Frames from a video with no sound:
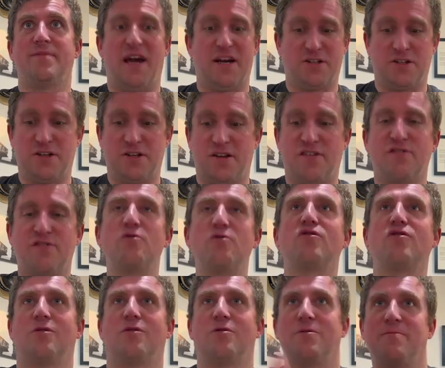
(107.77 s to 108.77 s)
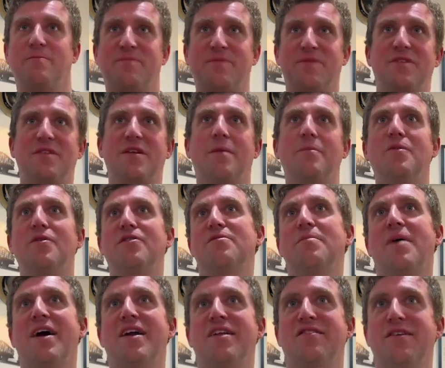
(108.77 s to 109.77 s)
Actually, let's do 2. Numbers
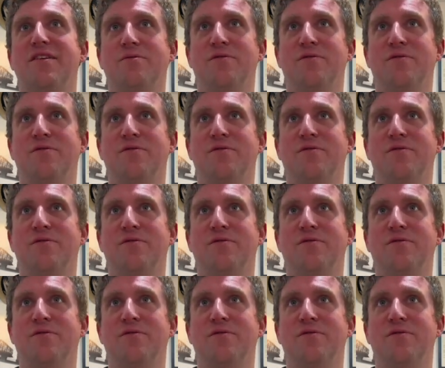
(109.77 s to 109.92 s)
minus